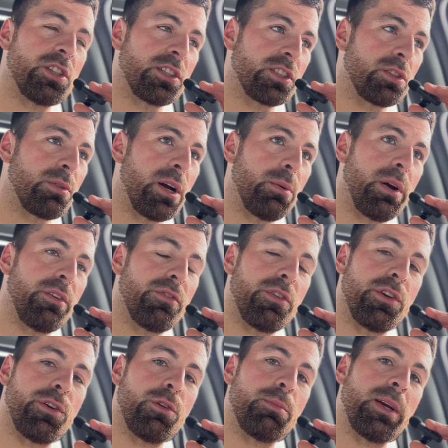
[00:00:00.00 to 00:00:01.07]
just the right way
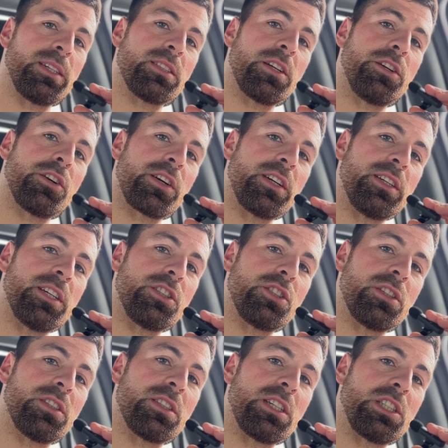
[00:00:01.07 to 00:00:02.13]
for you based on your
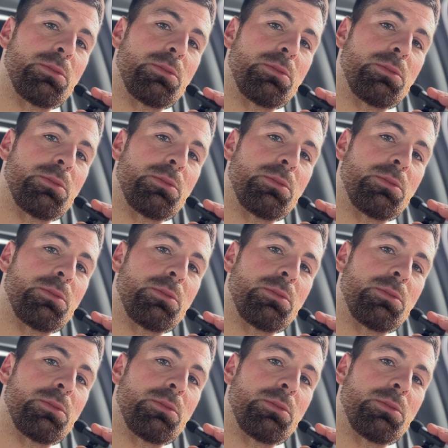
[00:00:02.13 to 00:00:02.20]
conditions